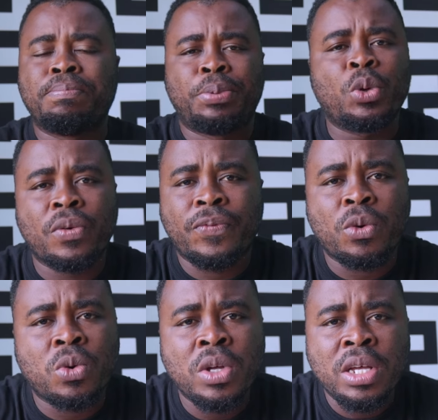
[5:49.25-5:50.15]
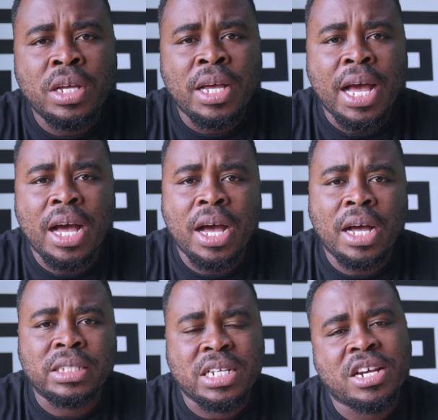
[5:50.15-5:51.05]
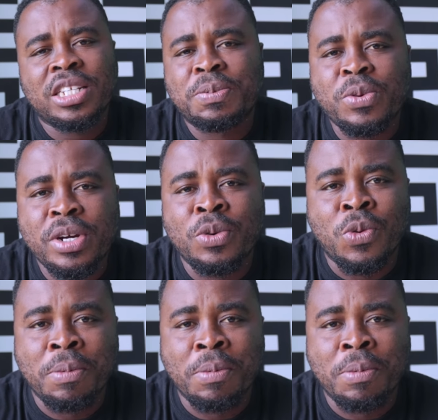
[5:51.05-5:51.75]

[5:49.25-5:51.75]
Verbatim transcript: beautiful uh, diasporan